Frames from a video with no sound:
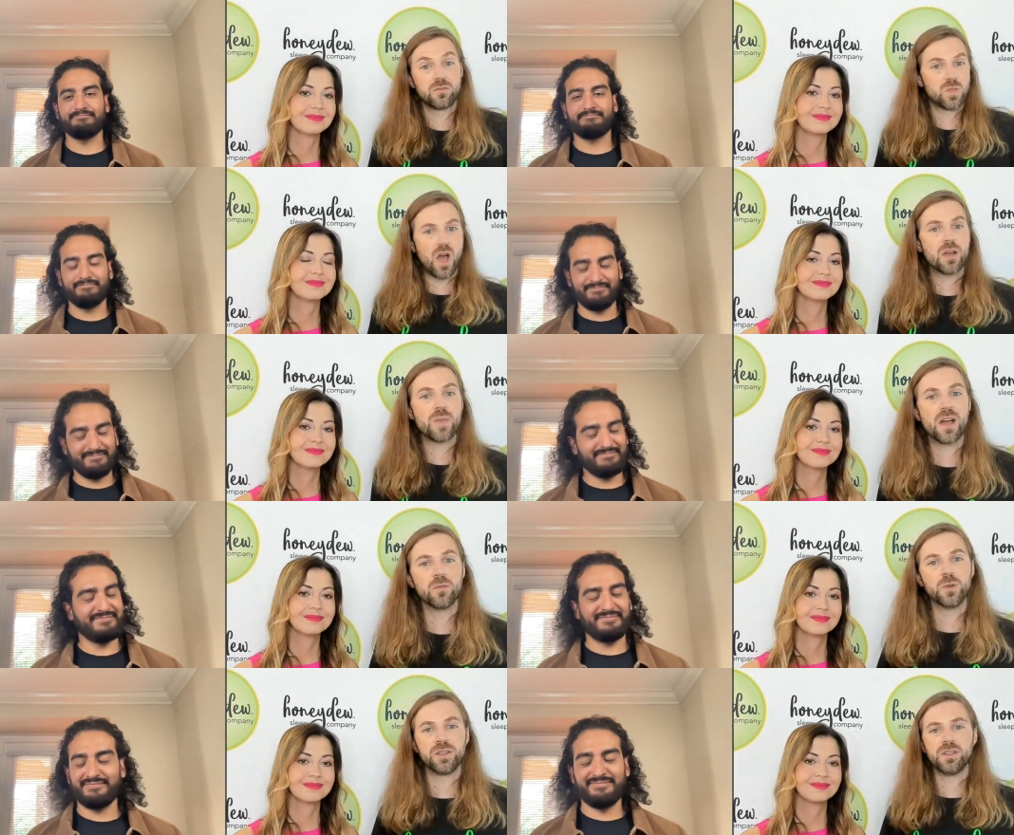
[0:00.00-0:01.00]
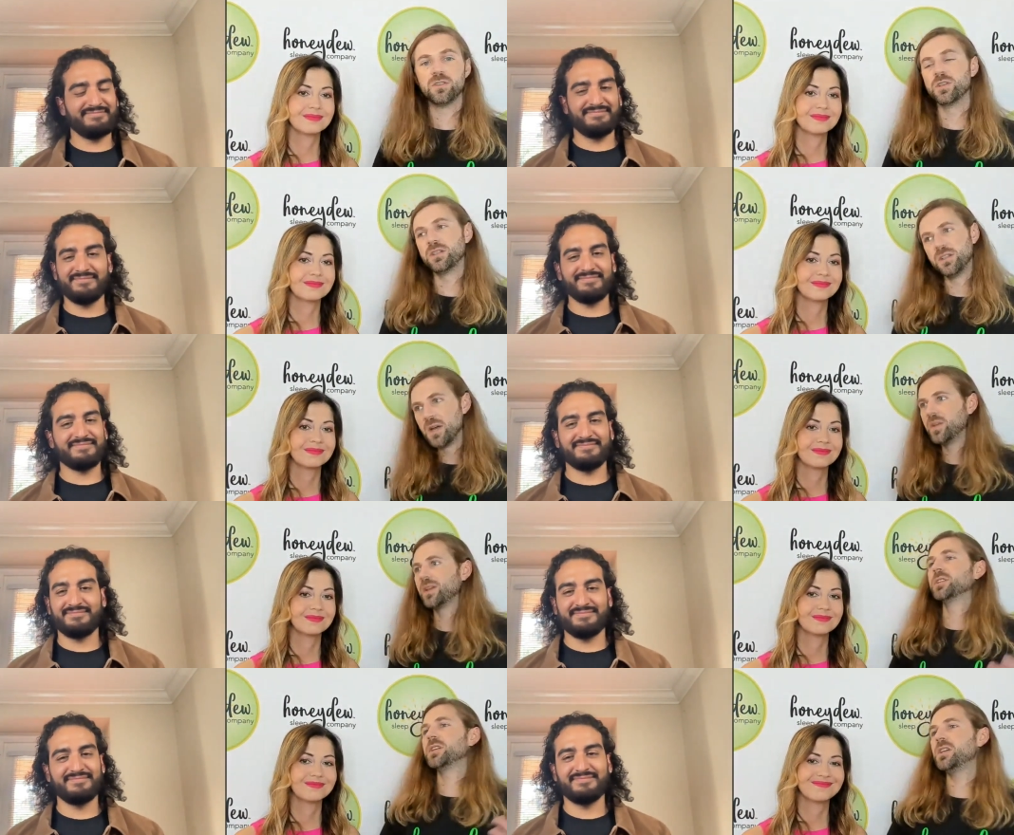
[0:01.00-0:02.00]
Speaker 1: talk about it with you and be
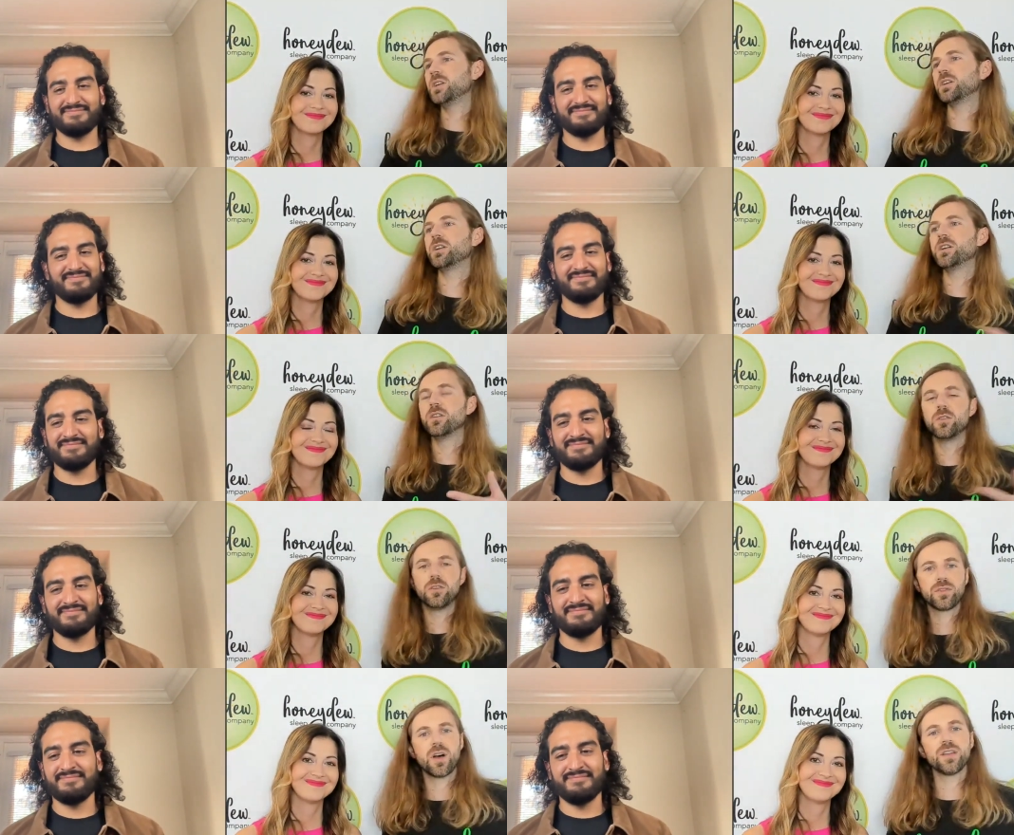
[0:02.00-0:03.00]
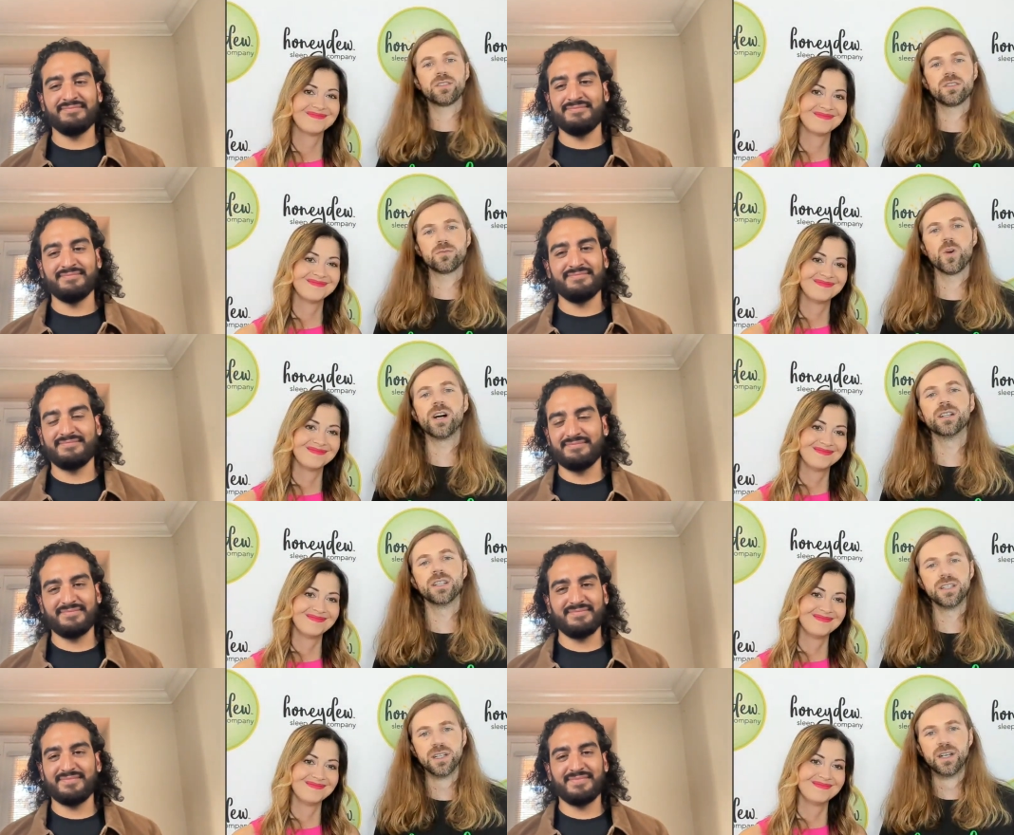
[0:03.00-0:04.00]
able to hear, you know, your thoughts as well.
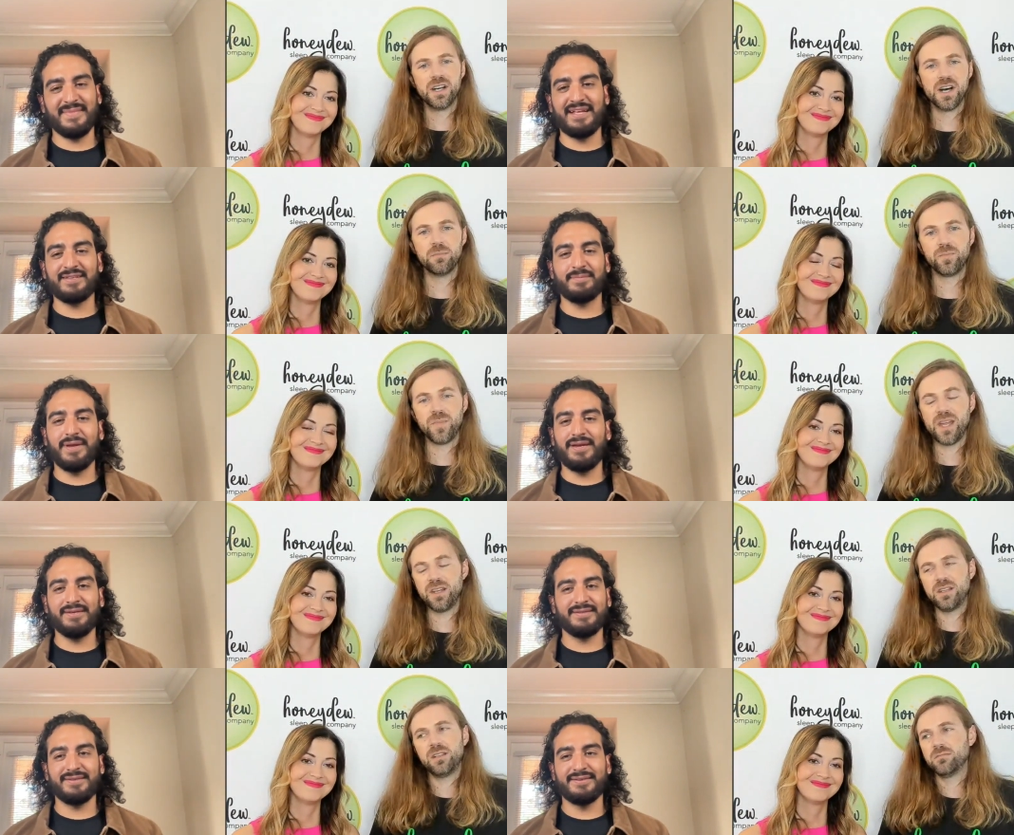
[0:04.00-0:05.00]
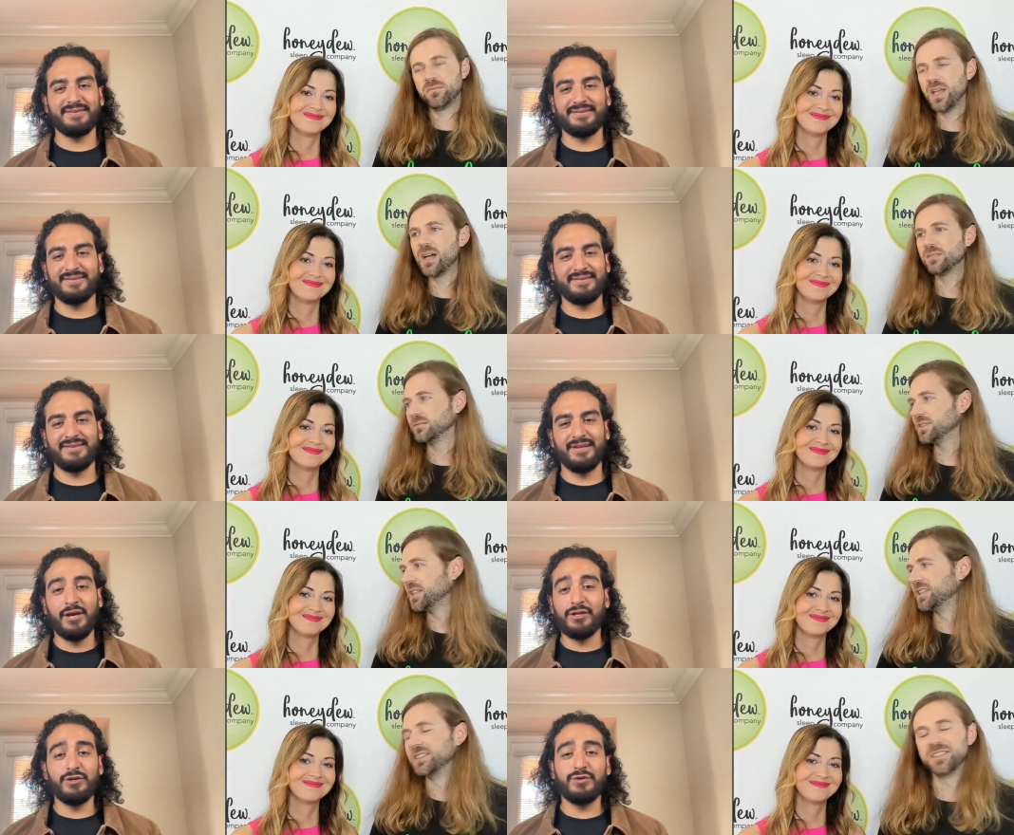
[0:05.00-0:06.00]
And um, and yeah,
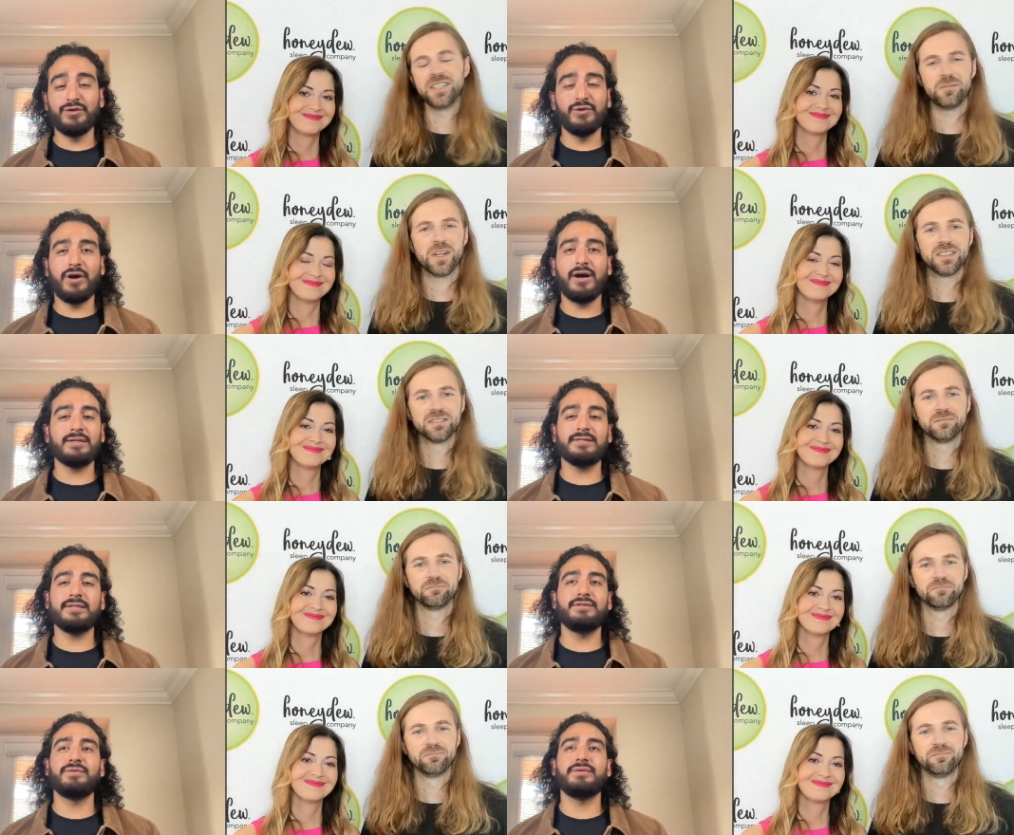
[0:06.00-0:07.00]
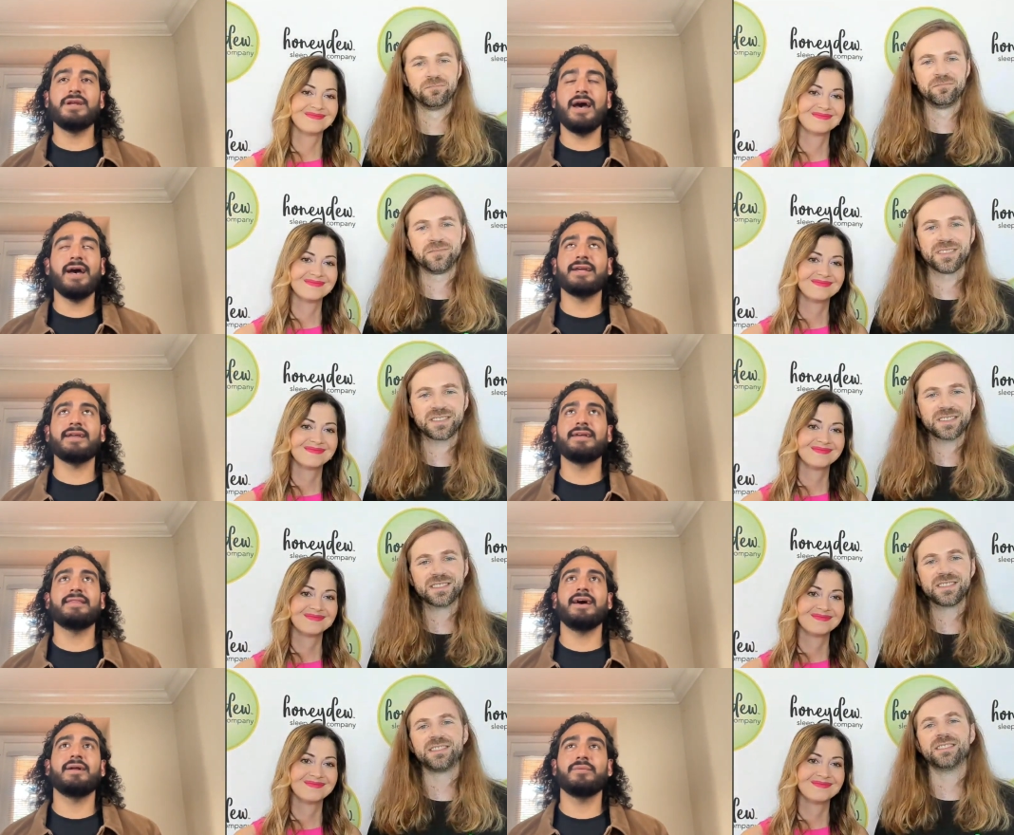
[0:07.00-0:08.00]
so
Speaker 2: anyway, you honestly do not
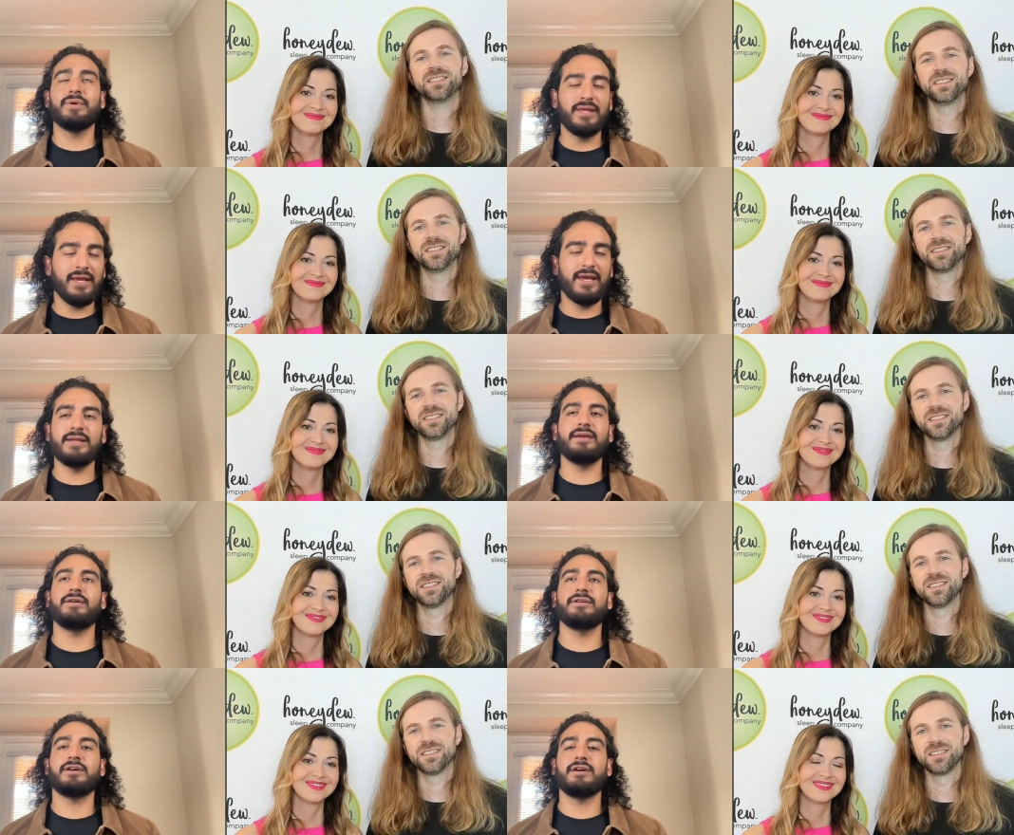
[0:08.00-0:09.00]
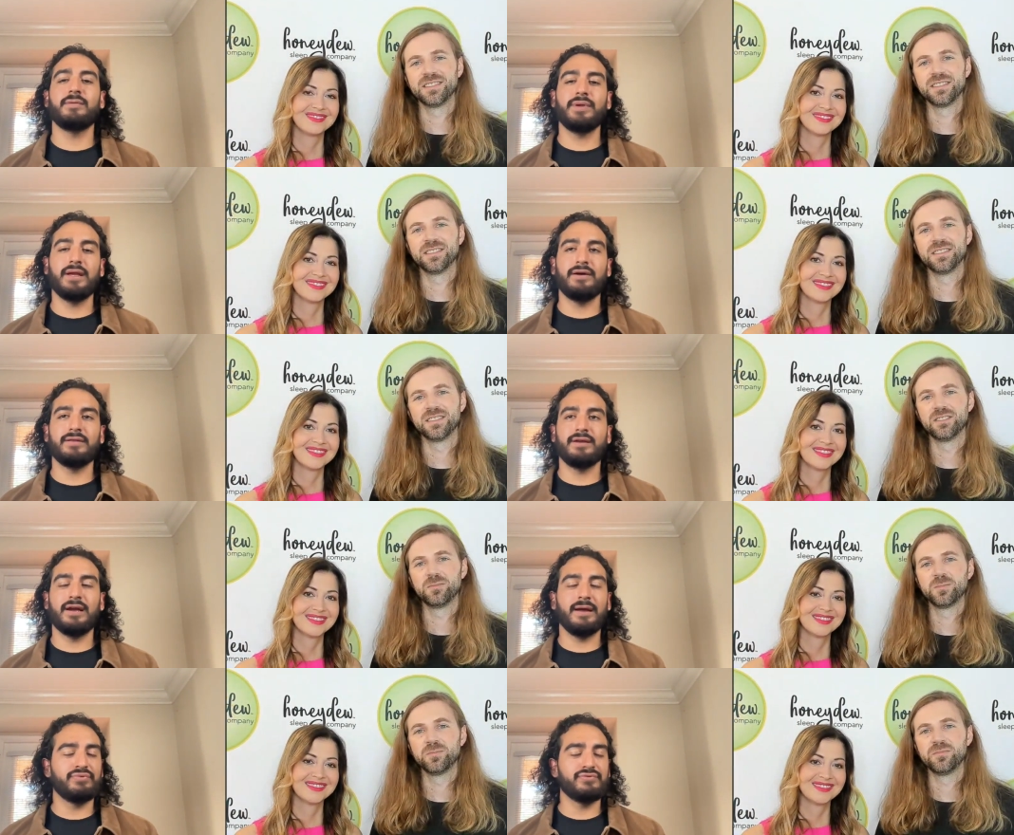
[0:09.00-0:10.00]
get that with any other company out there. I